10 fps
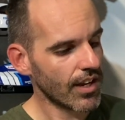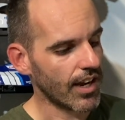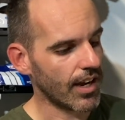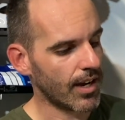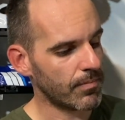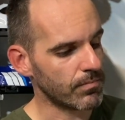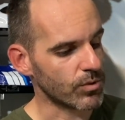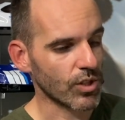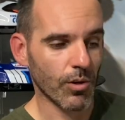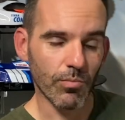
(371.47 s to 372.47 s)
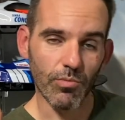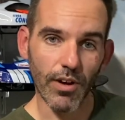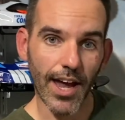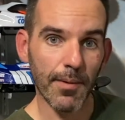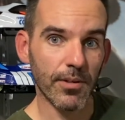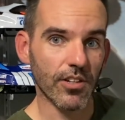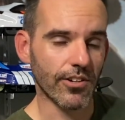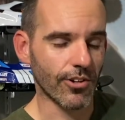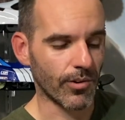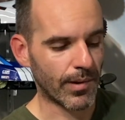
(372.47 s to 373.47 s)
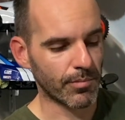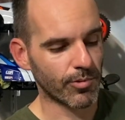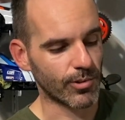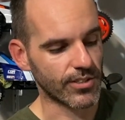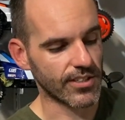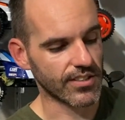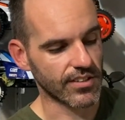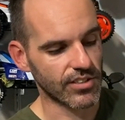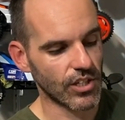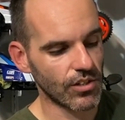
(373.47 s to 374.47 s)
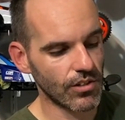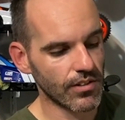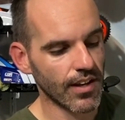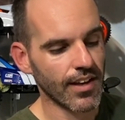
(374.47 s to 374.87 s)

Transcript: so I'm happy that I got one before it's discontinued.